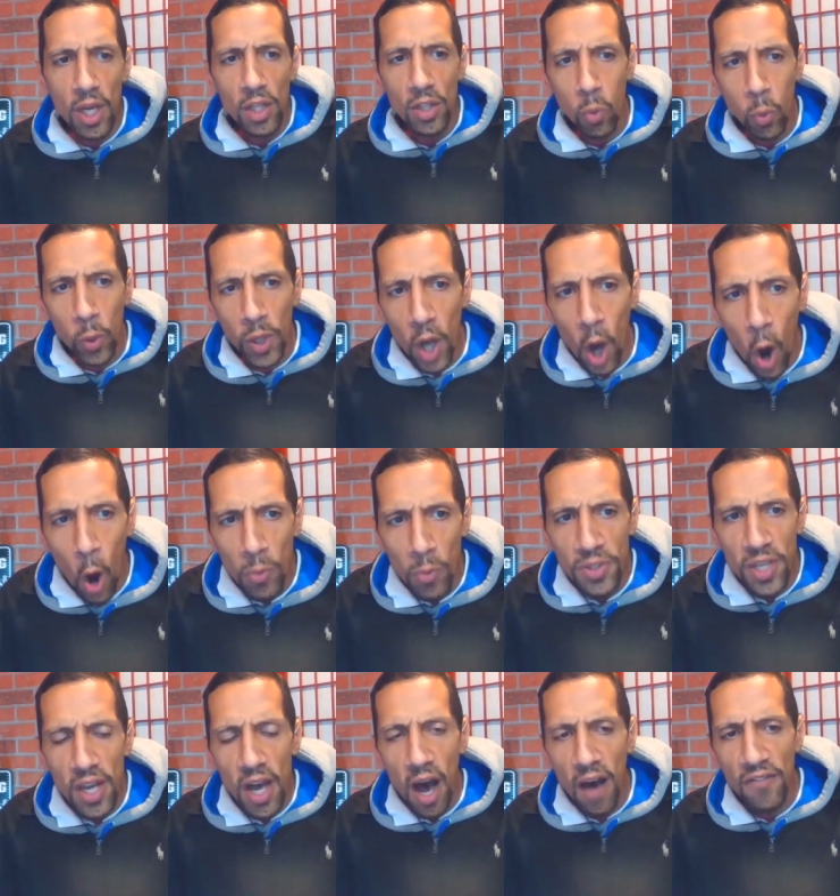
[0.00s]
with
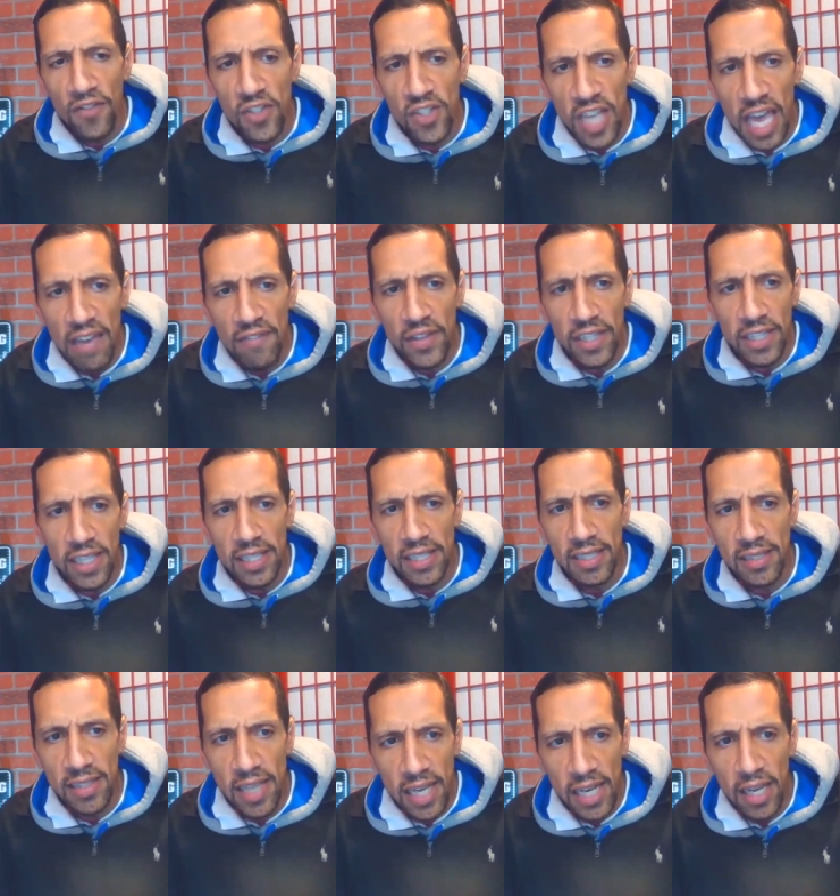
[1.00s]
hopes of saving this
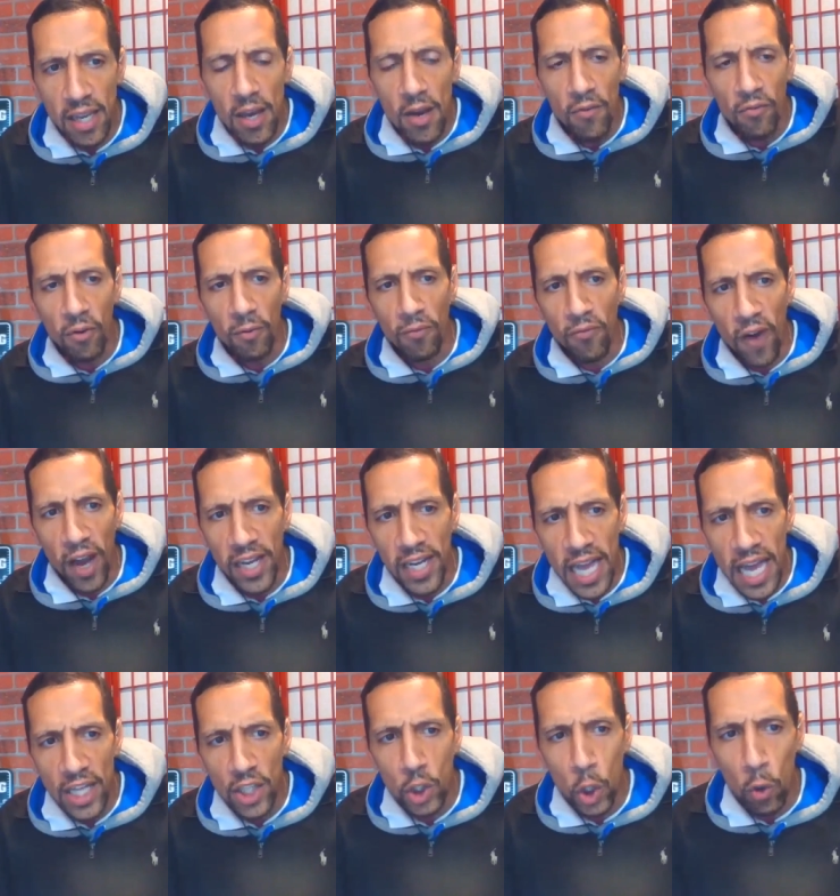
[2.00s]
city from
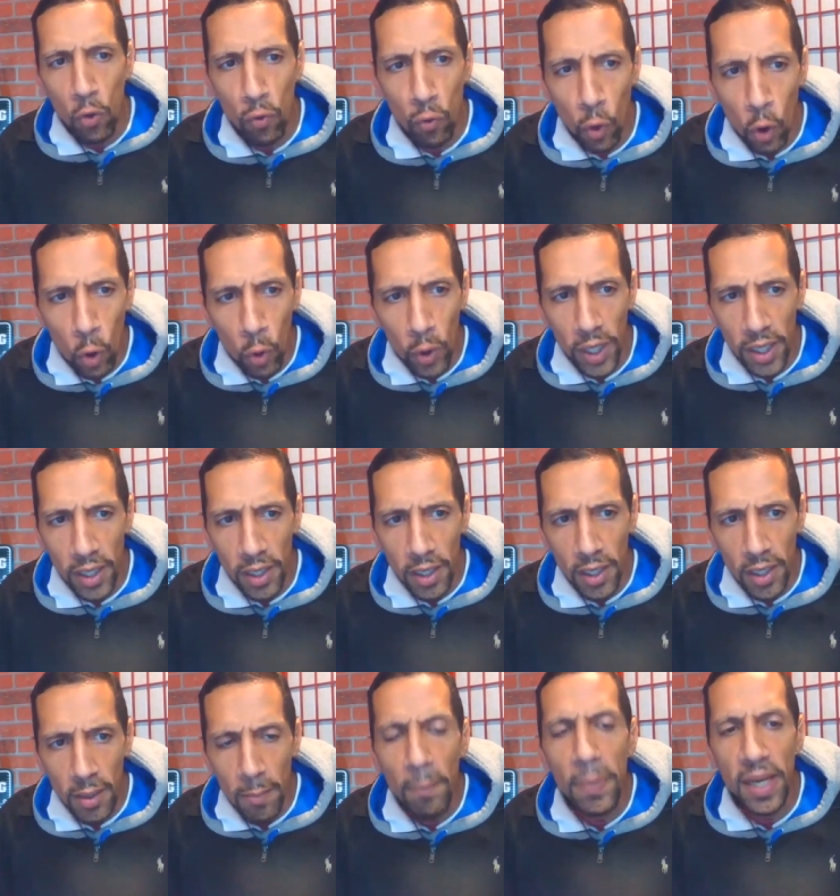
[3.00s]
financial ruin
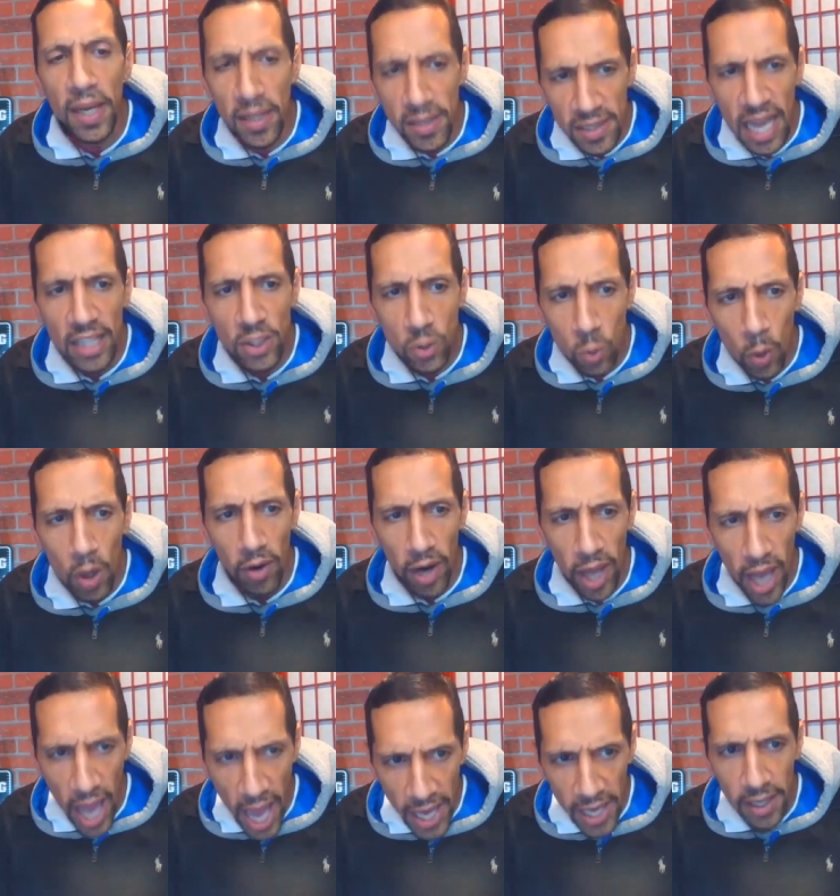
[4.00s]
because that's where we're
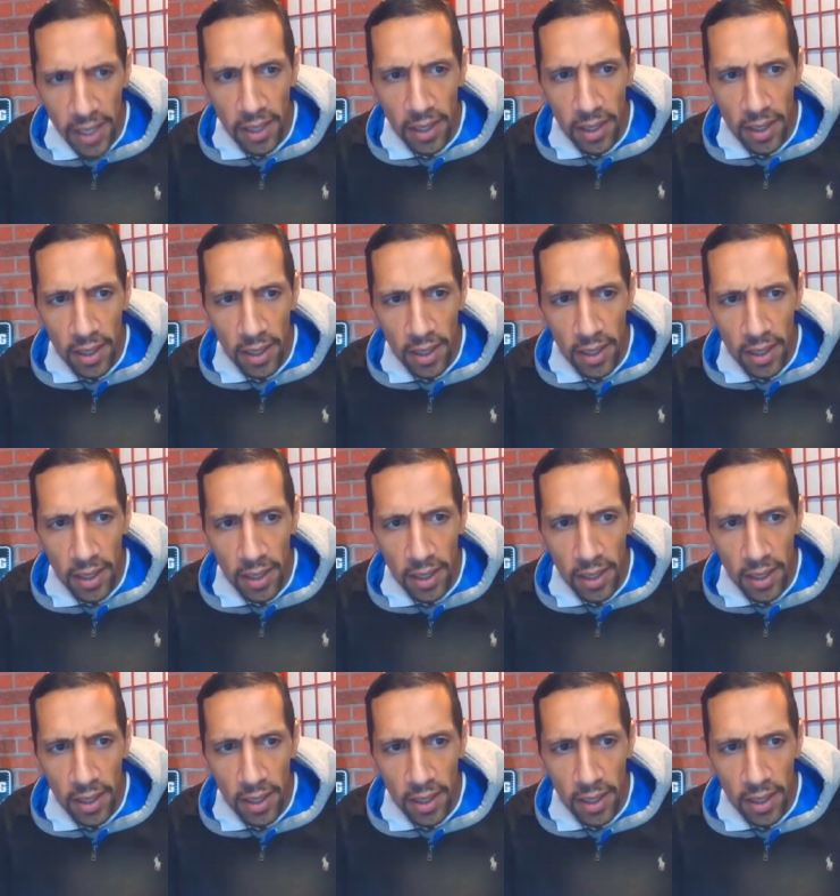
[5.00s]
headed.